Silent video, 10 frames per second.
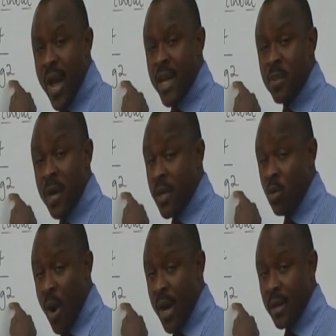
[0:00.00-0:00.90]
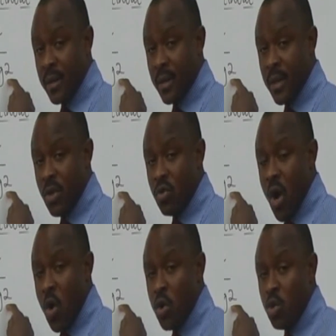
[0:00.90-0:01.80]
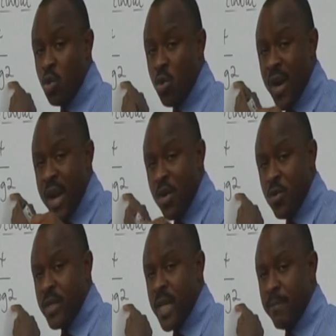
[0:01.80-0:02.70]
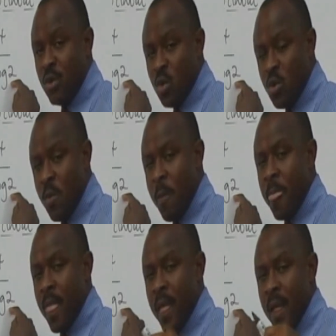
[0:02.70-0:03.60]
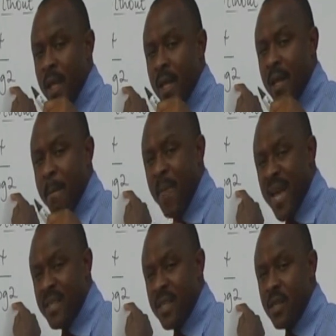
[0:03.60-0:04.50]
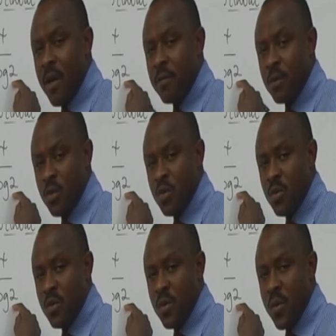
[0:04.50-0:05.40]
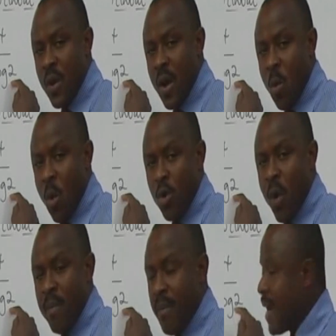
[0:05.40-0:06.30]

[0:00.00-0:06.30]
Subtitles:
exponent 1. So we are going to reduce them to the basis of 2. What do I mean by